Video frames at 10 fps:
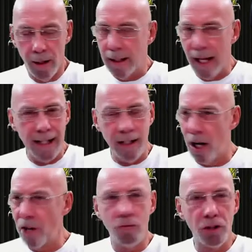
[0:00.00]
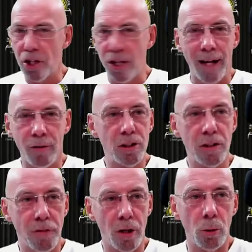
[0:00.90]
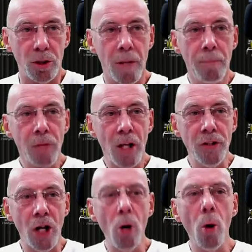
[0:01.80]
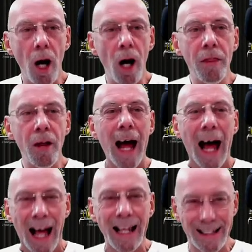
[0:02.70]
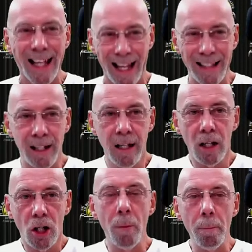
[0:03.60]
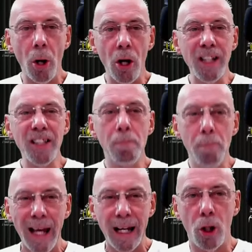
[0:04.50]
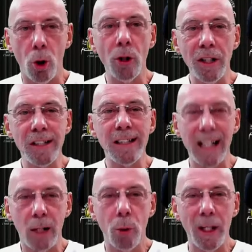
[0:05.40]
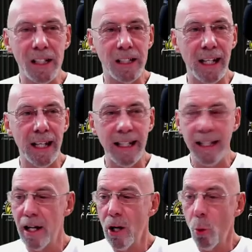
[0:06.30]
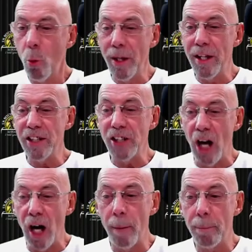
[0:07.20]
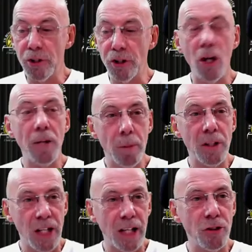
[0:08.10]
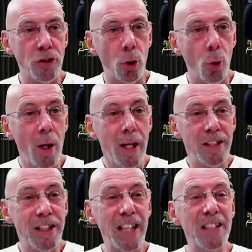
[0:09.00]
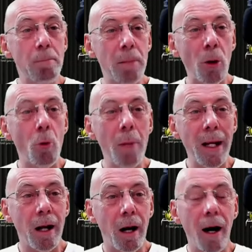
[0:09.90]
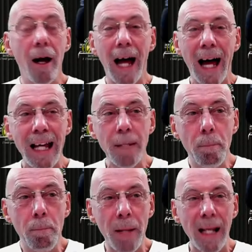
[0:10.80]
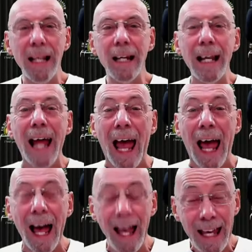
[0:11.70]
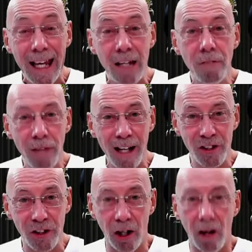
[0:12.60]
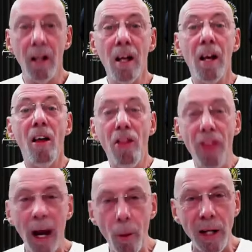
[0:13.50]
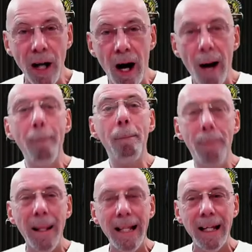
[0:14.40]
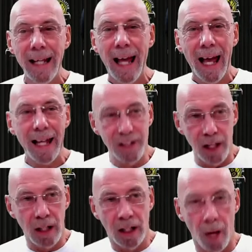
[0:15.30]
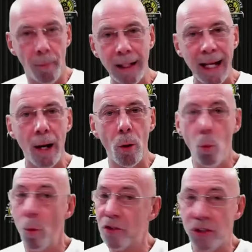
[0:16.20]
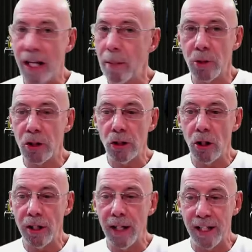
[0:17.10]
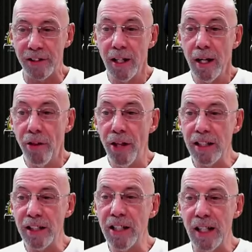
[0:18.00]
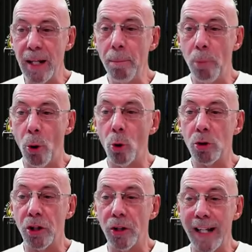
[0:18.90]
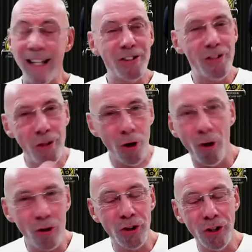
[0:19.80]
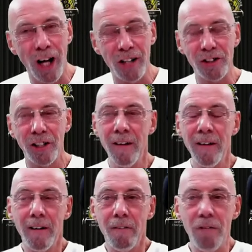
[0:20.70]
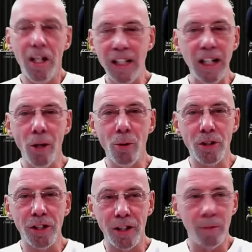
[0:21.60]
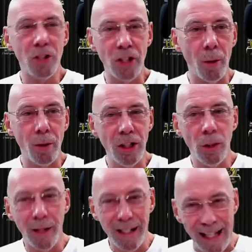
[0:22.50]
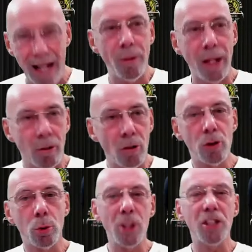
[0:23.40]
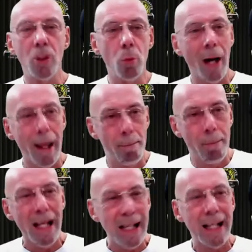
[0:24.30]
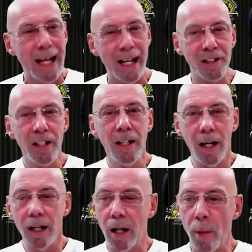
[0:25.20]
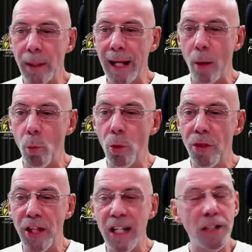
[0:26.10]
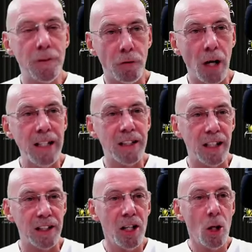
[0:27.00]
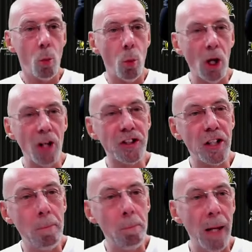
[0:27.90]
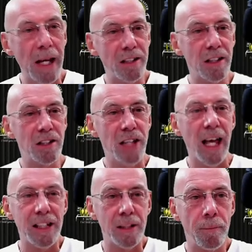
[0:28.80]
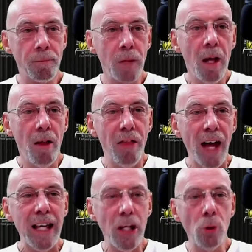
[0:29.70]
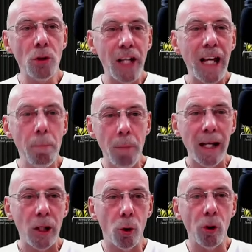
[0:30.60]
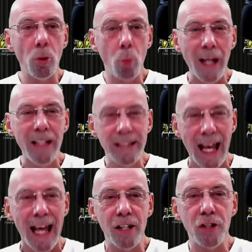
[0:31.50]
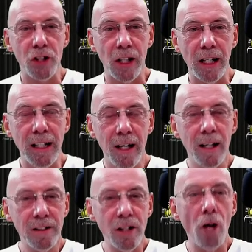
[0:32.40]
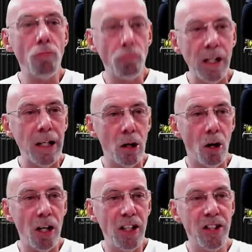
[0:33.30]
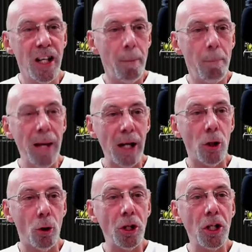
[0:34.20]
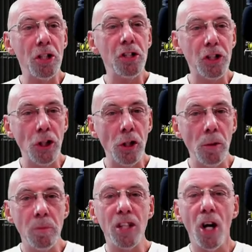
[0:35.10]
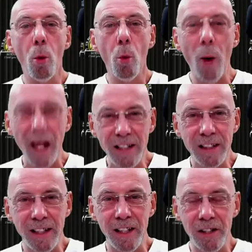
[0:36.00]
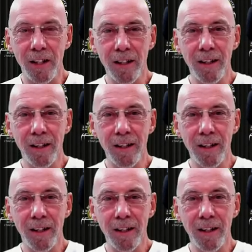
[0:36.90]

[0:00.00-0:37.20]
Again, hundreds of thousands of followers. No other asset combines Bitcoin's liquidity with its upside potential, says Bill Miller, a billionaire investor. There we are. Billionaires are coming out with statements like this. This is important. It's not just videos that I'm showing you. It is out there on Twitter where billionaires are coming out with these phrases. Words and Bits said, "They who say Bitcoin wastes energy don't realize Bitcoin consumes wasted